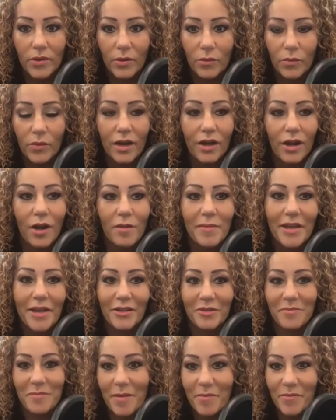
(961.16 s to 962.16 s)
Where are all my
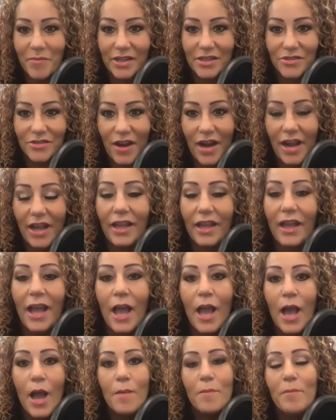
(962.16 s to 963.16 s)
good memories? Right.
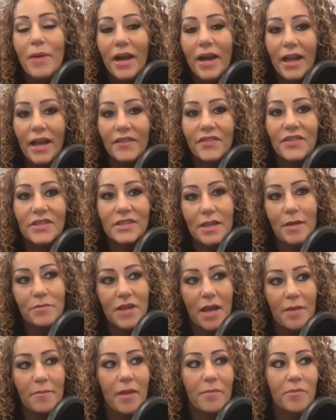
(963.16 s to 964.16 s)
But at the same
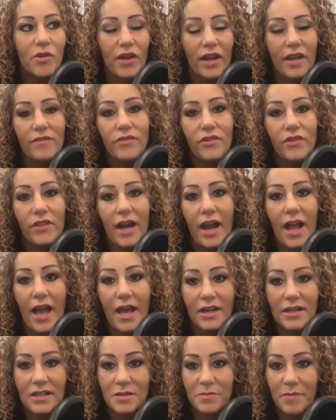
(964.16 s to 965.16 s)
time, I'm grateful that I
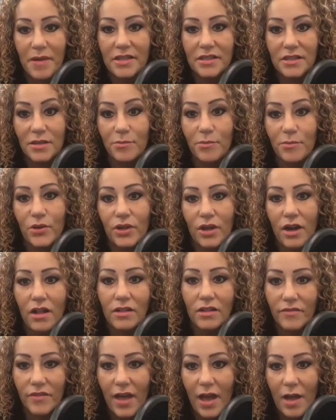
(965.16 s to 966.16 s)
had a space to put
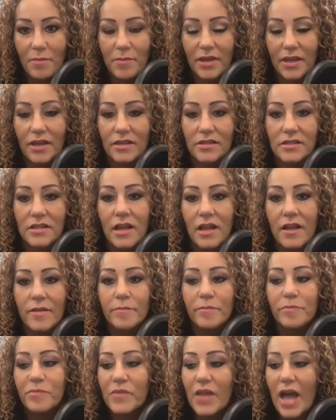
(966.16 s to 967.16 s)
all of that, because
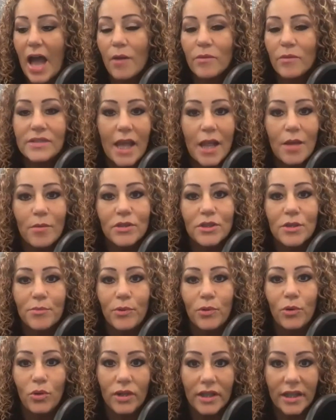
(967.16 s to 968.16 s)
I was able to
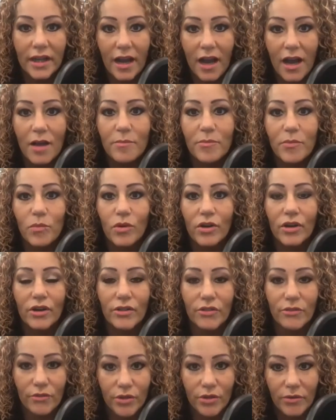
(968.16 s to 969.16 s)
pull it up, work
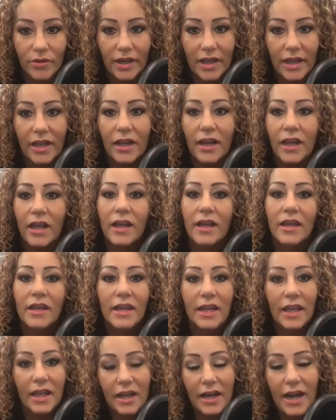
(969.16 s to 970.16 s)
through it,
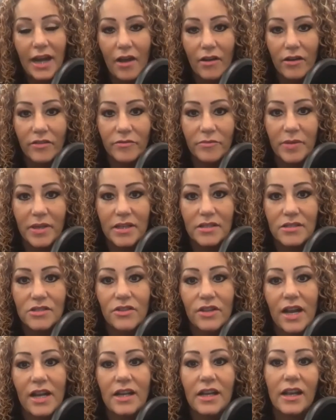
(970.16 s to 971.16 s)
get it out of me so
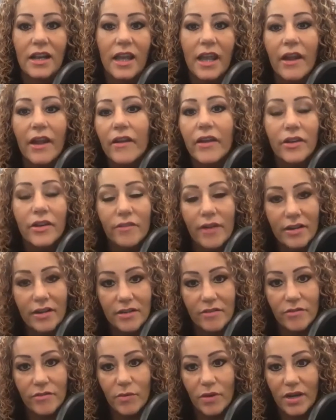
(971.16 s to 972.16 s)
that I didn't carry it
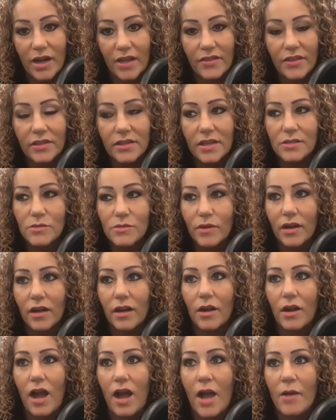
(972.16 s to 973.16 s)
around everywhere. And I think that's
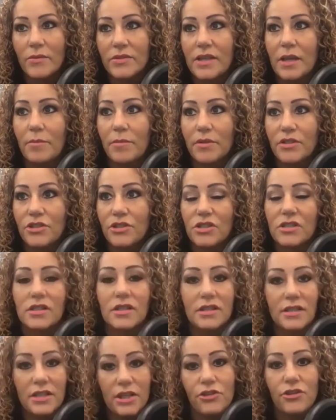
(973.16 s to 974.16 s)
where I was able to just
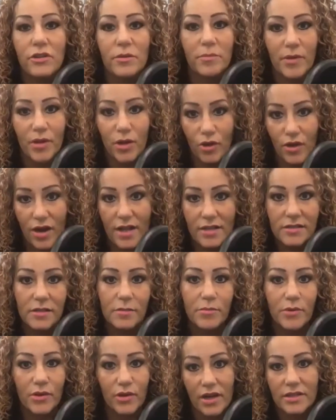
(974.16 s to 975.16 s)
continue to progress
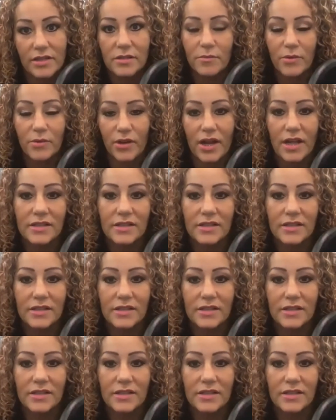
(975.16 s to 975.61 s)
and progress and progress.